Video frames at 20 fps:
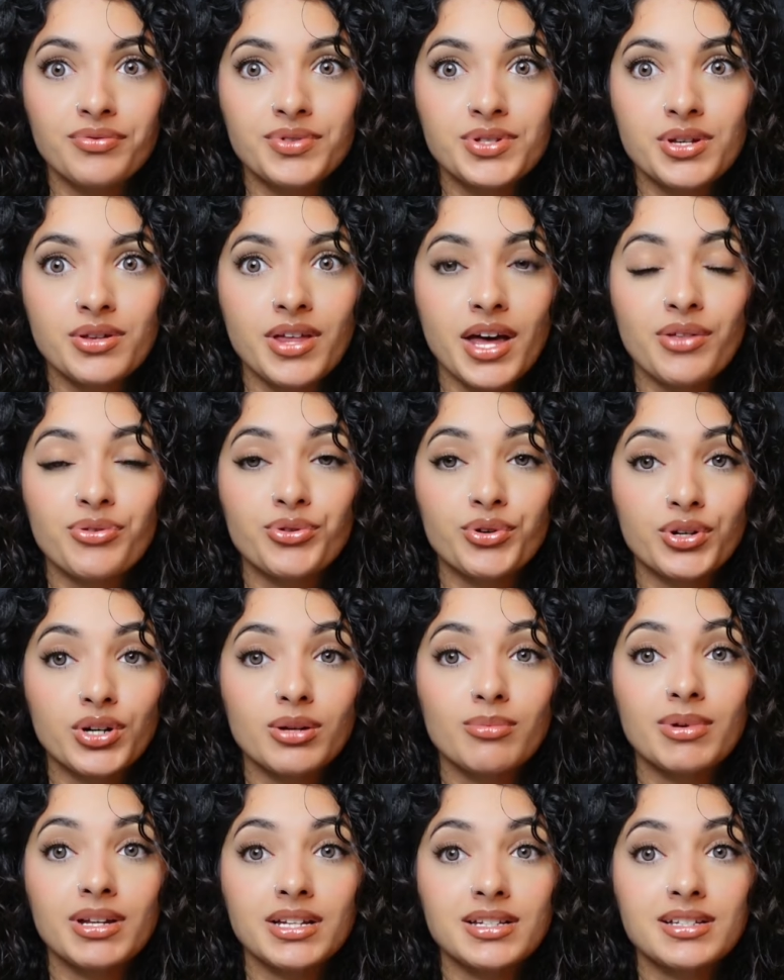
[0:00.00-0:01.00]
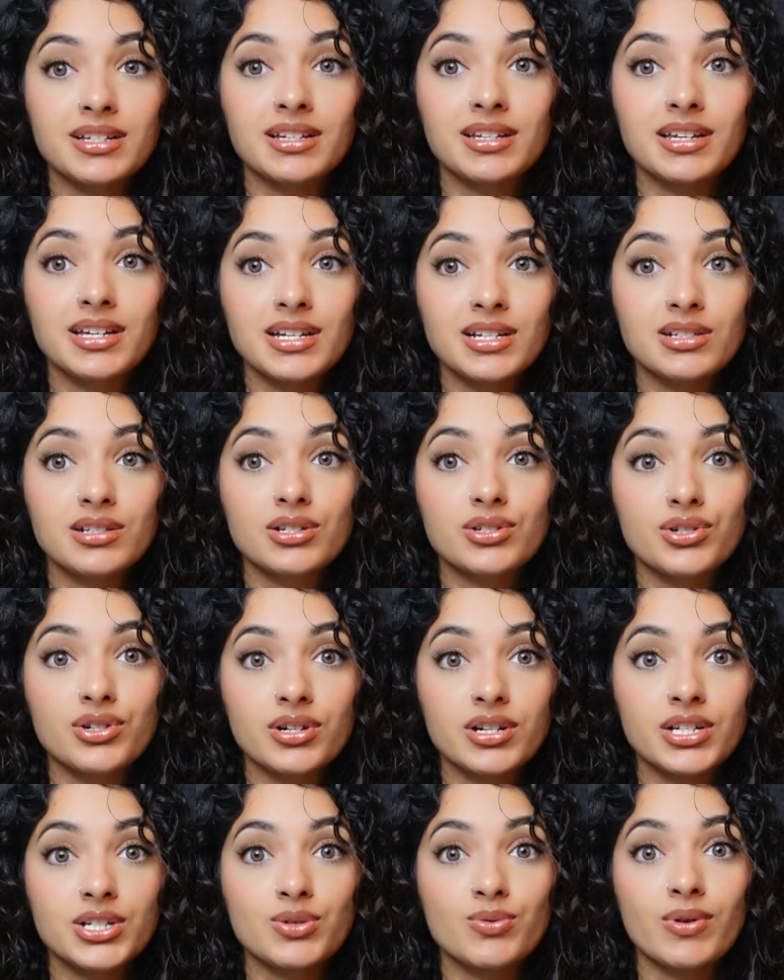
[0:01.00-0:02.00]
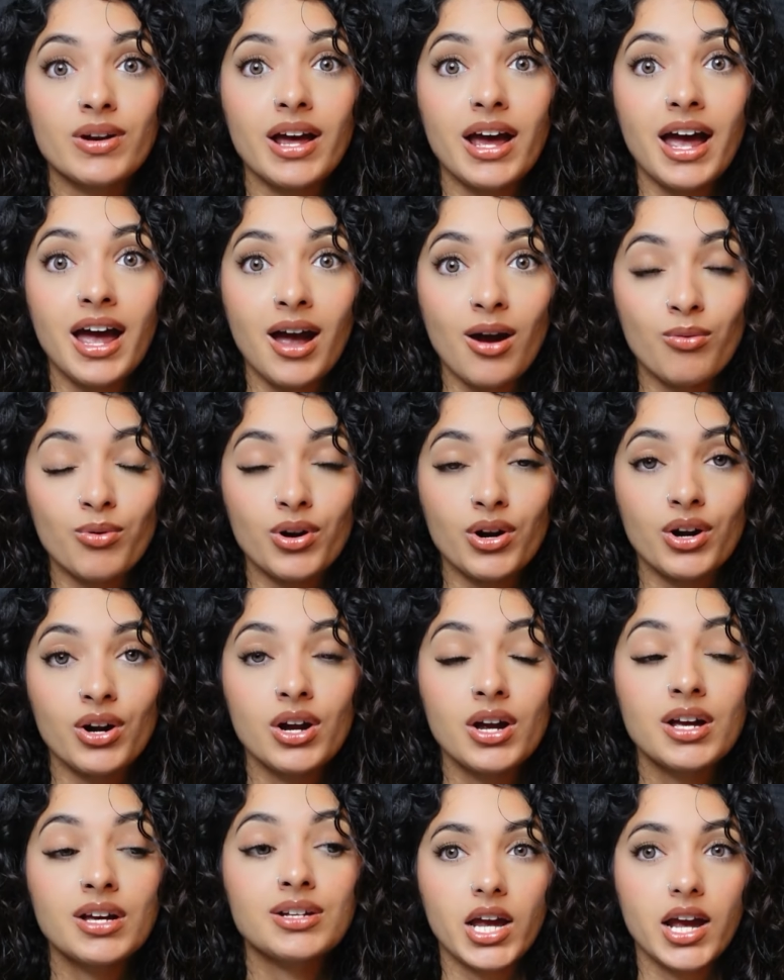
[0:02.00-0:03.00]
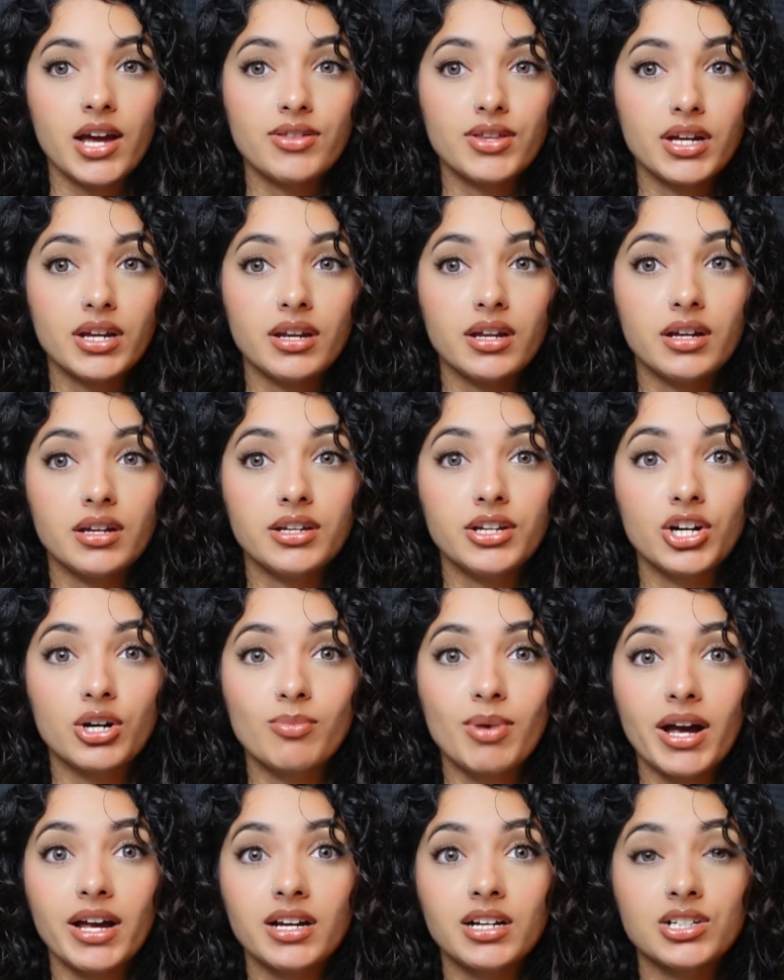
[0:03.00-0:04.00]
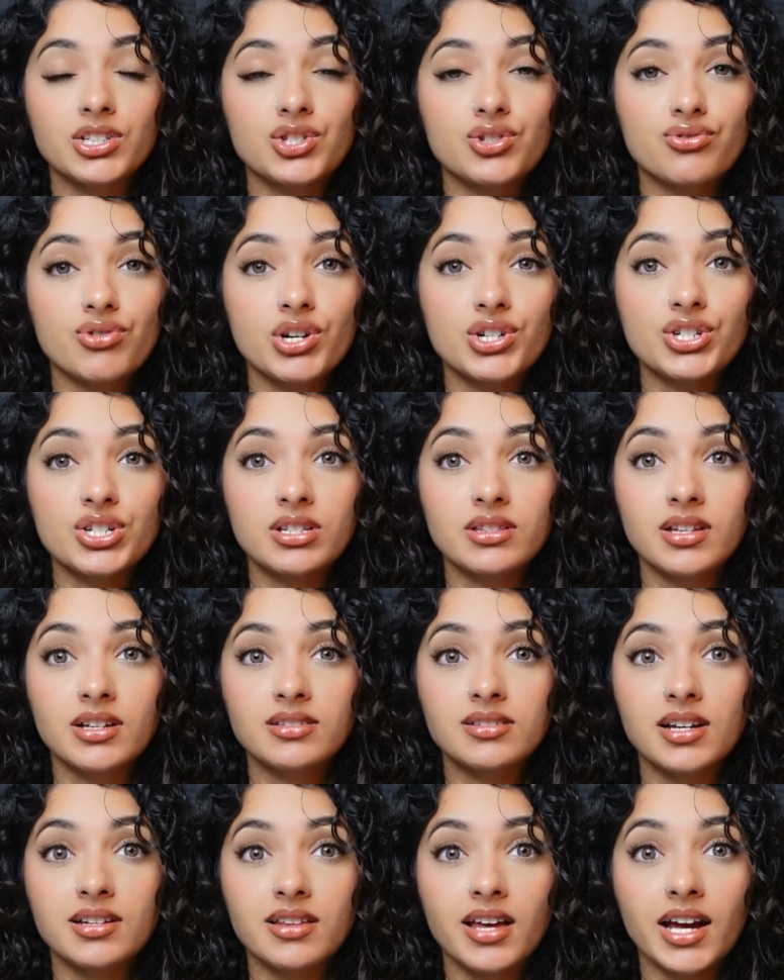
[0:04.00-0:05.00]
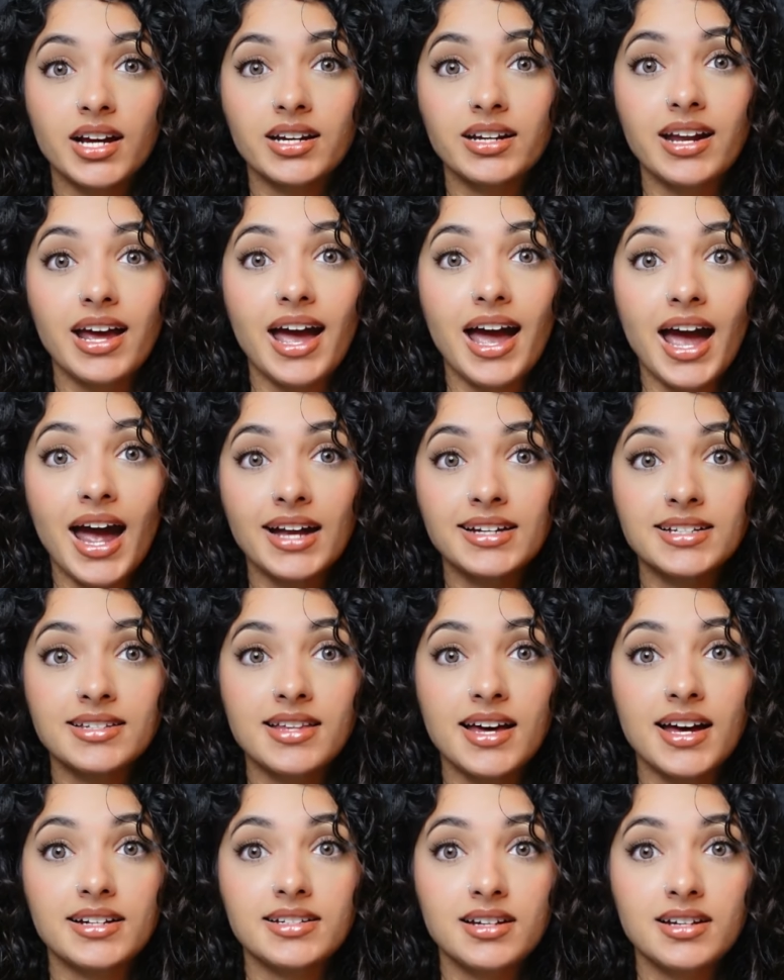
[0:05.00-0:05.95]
So that 30 minutes can easily turn into an hour. And then nearby construction and things like that could add to that